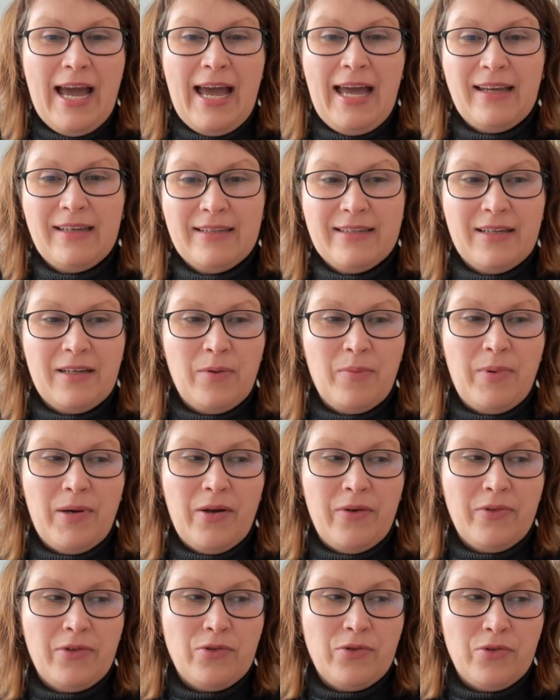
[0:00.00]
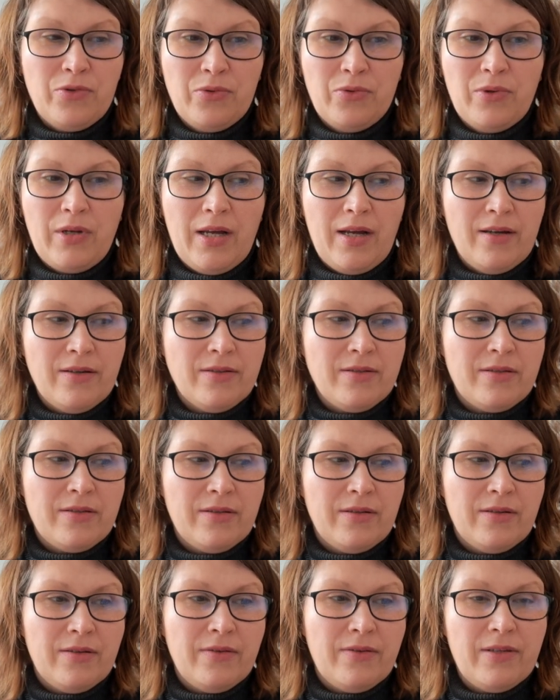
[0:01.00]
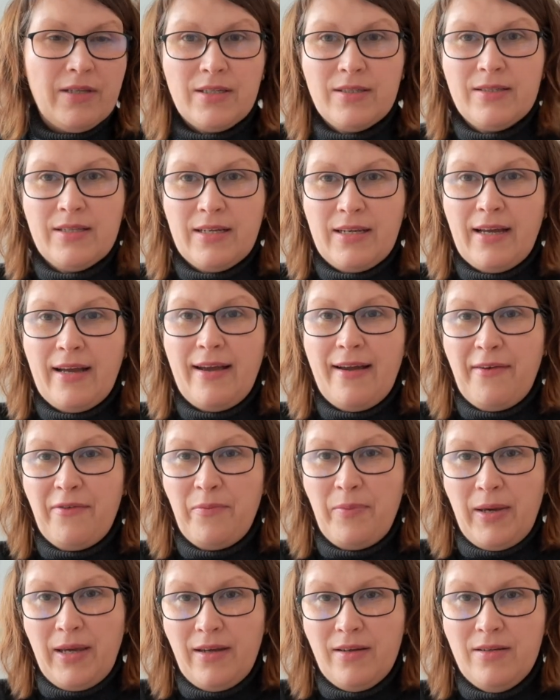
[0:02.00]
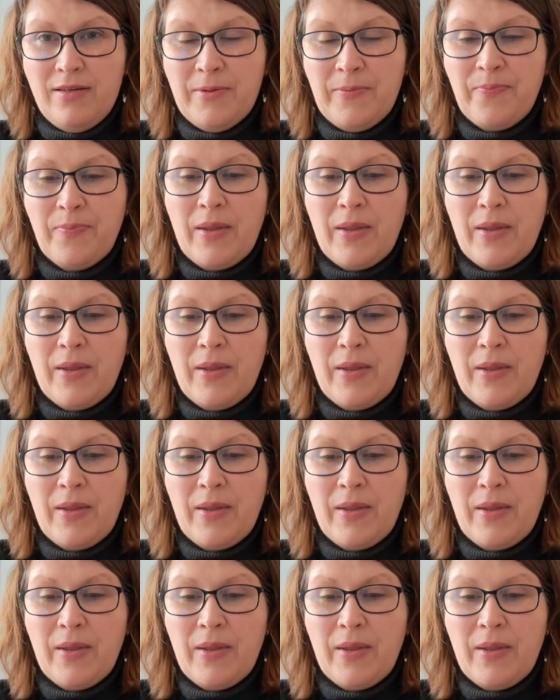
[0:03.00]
and tell about the two last things that I have made.